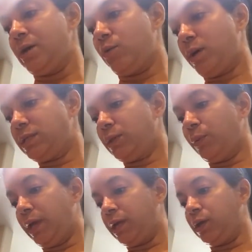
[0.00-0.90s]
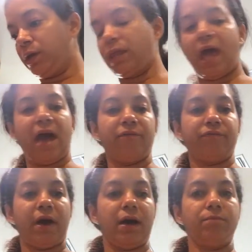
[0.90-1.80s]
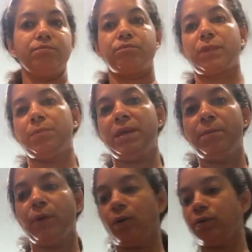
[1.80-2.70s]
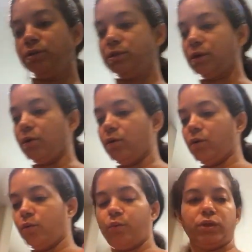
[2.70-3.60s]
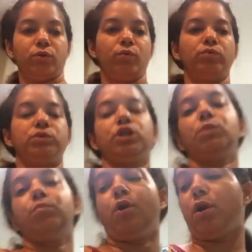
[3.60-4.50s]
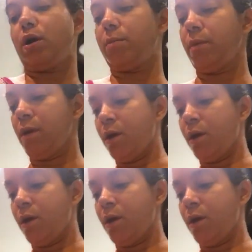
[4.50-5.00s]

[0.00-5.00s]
Once a week you either have meatballs, or we do chicken parm,